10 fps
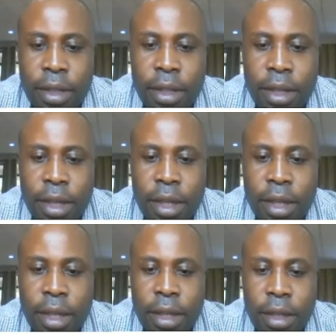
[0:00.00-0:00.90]

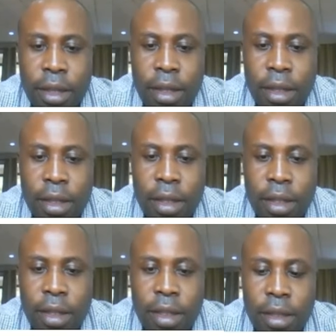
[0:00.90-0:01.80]
Here
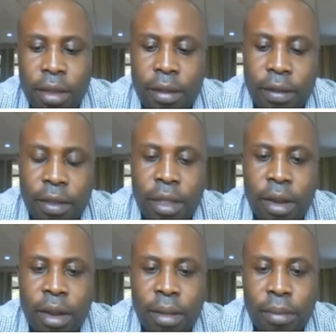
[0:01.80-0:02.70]
the
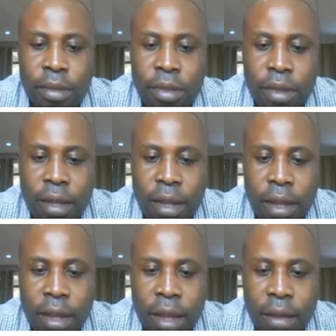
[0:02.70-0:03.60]
names
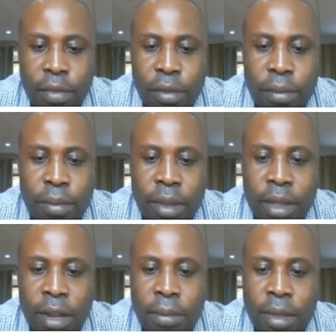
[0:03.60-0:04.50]
have to be
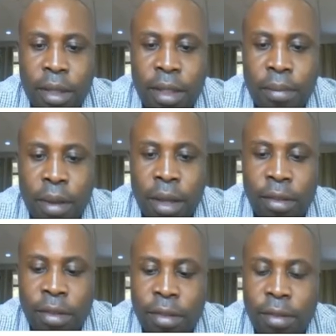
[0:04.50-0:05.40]
delimited by
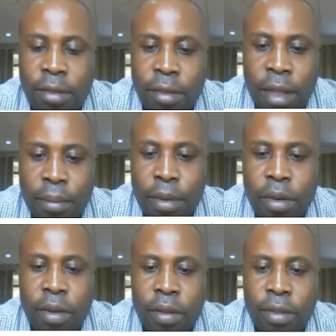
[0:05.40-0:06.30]
double
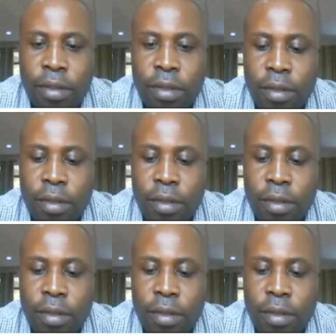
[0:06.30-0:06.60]
quotes.